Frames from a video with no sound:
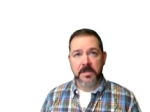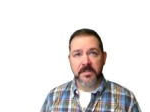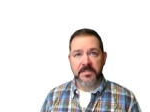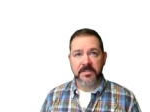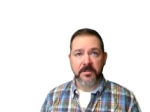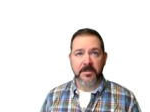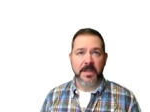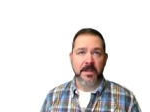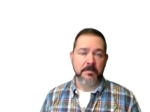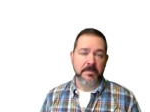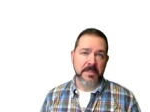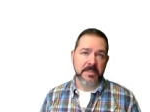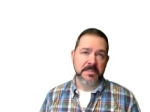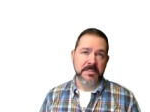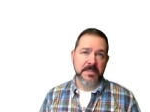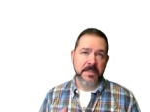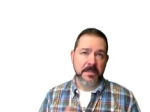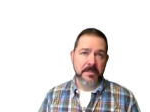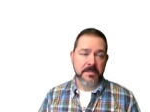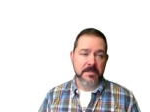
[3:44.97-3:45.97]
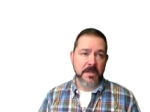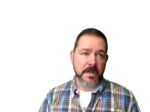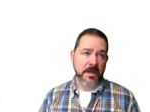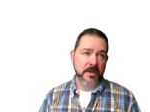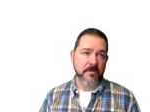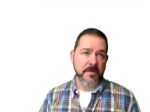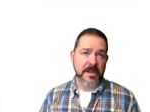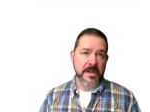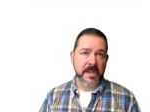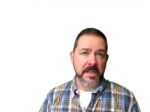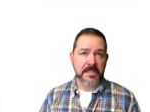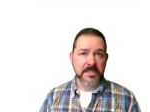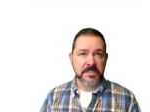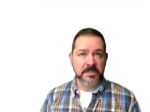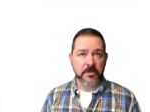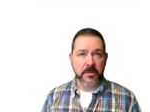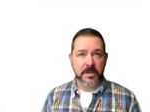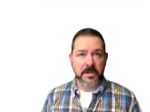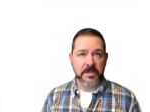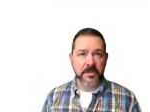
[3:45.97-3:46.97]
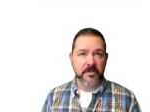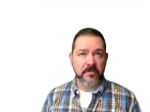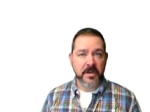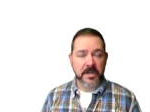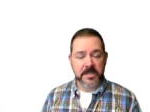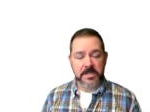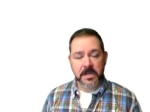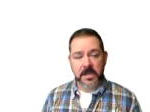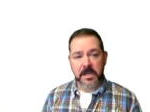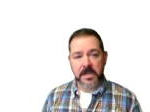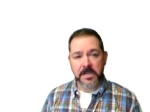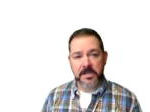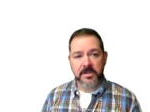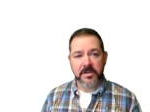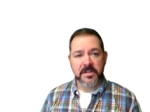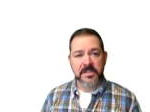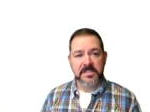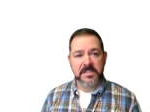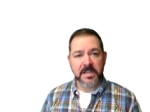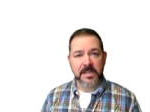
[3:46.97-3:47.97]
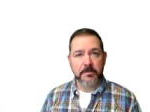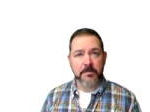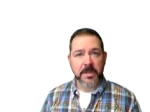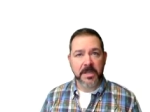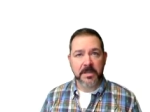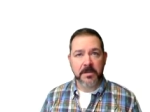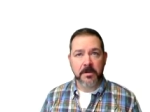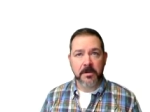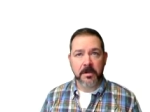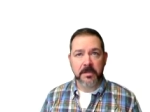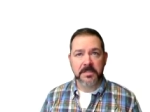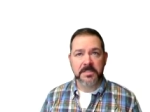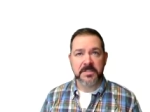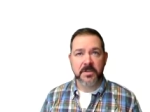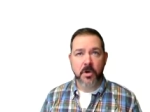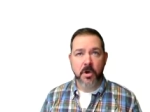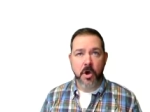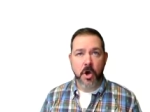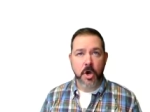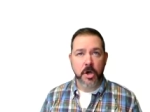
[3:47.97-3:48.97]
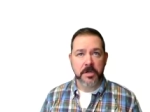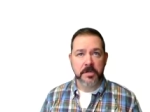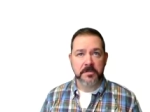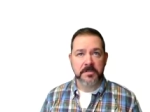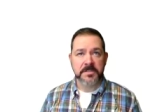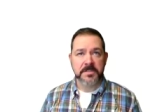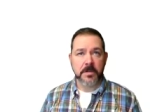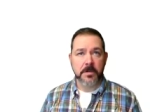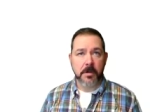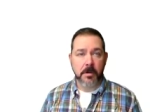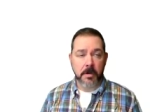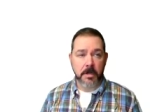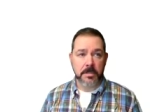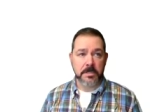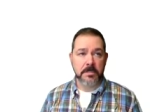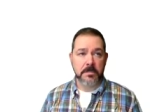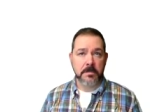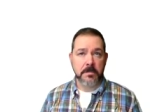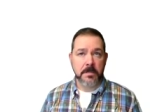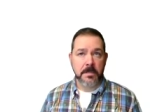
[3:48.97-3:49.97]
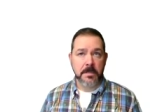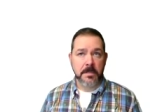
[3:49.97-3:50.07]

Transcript: So that means that uh, grade 8's going into grade 9, you're going to take Byng Arts honors art.